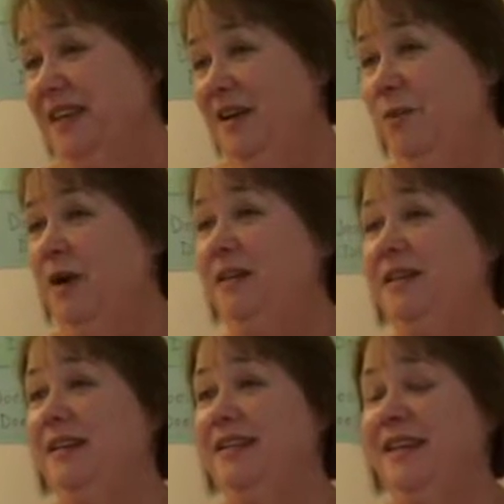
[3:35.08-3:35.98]
What
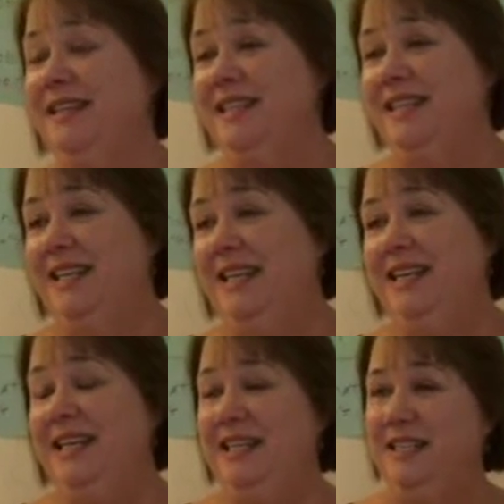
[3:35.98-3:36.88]
does
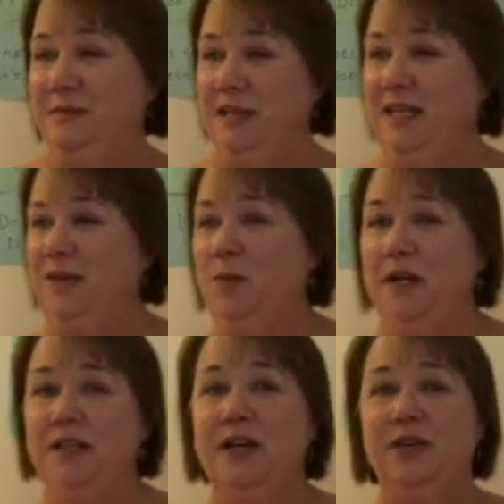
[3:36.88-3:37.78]
he's mean?
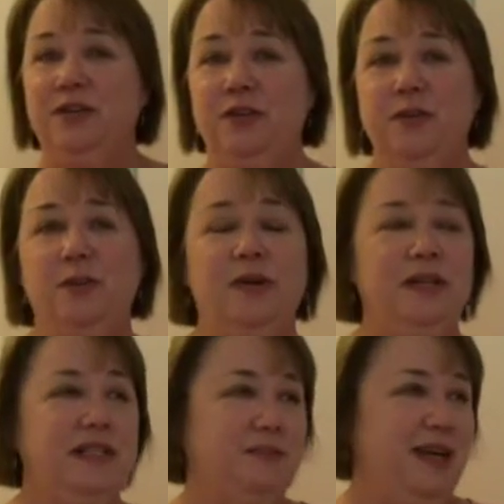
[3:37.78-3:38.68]
What two
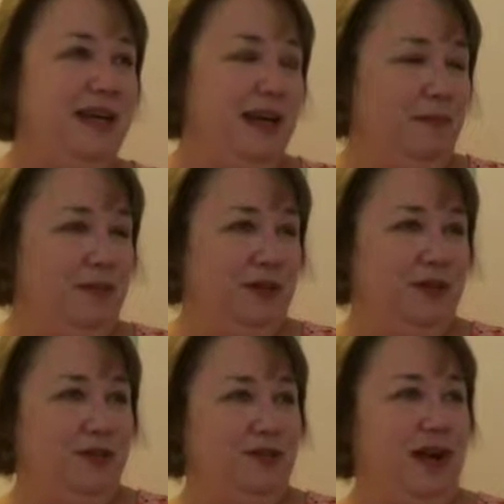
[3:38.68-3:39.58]
words make up the
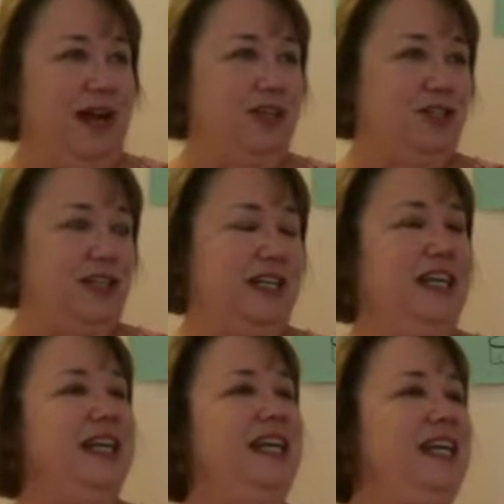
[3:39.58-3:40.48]
contraction
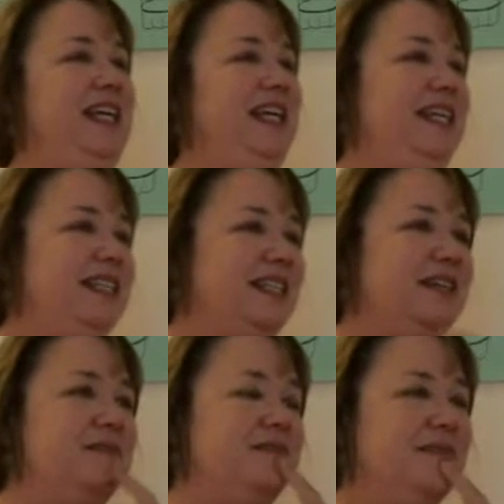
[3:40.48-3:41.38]
he's?
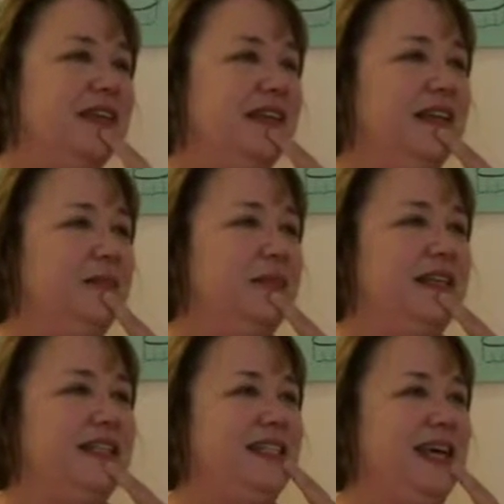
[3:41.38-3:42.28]

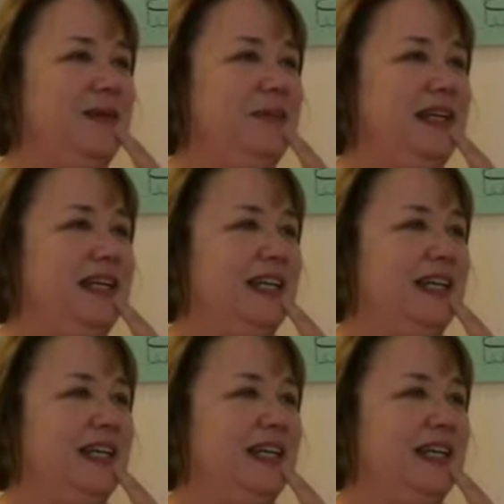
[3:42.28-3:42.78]
Please tell me.